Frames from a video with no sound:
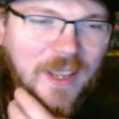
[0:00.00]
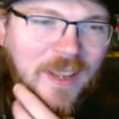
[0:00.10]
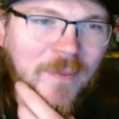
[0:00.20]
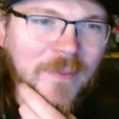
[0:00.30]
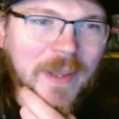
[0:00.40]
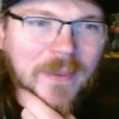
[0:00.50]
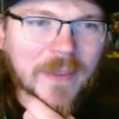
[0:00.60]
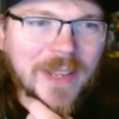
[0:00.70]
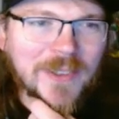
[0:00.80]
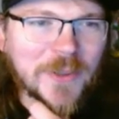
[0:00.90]
Um,
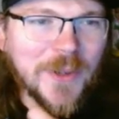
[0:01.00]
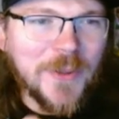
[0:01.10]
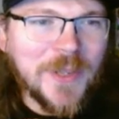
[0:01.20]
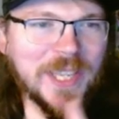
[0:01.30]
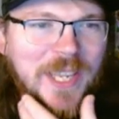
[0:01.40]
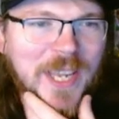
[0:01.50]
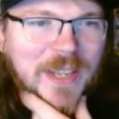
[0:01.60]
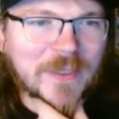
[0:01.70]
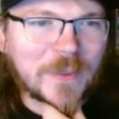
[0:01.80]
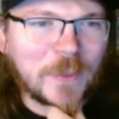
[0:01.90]
I don't know yet
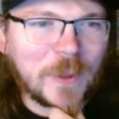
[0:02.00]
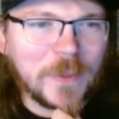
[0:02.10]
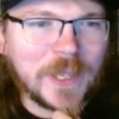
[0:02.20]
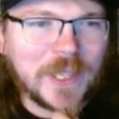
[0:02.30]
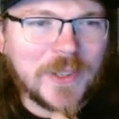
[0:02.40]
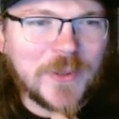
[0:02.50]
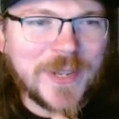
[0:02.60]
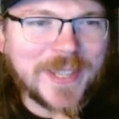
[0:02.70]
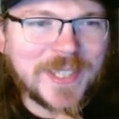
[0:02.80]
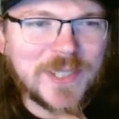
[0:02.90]
what we're gonna do
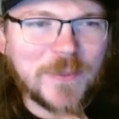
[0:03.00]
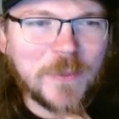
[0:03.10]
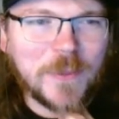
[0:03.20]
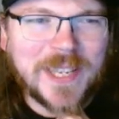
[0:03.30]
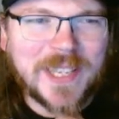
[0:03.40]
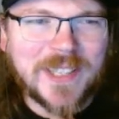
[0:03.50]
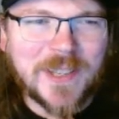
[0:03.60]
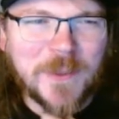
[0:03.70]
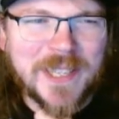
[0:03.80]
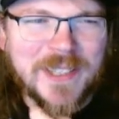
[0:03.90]
next week.
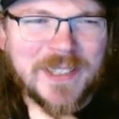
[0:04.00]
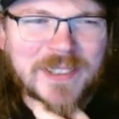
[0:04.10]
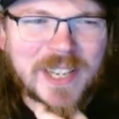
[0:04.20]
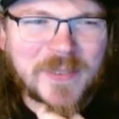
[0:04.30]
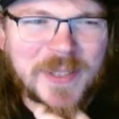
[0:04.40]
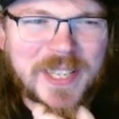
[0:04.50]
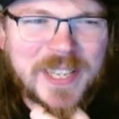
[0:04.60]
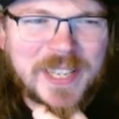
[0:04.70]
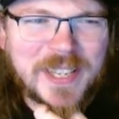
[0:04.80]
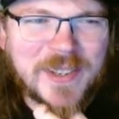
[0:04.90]
Did we talk about
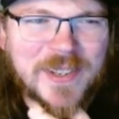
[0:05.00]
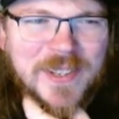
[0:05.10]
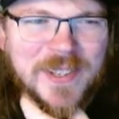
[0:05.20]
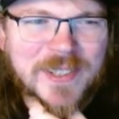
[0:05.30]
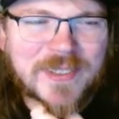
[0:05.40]
that yet, or